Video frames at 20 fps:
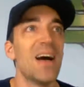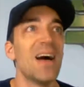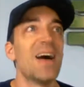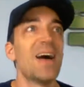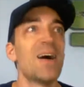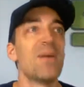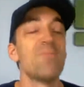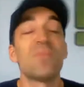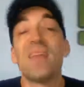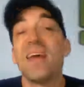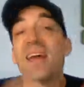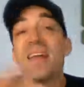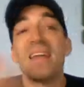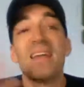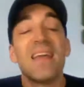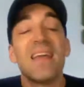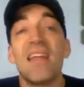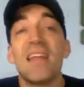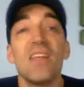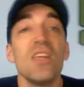
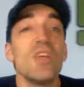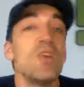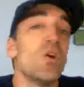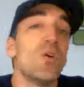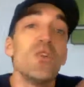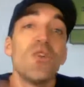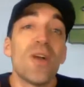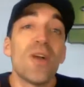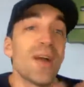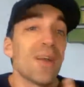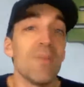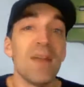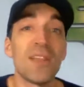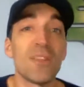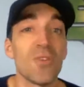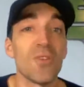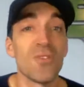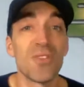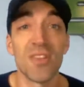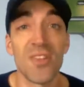You got to
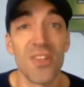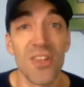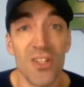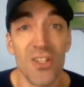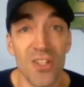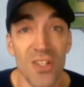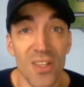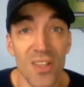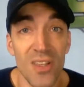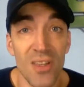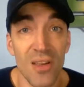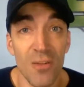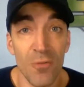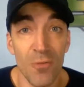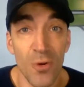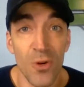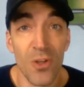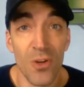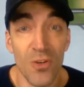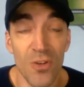make those decisions
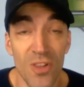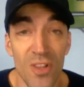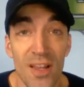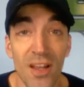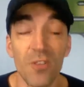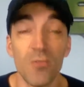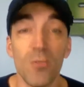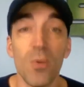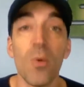for yourself.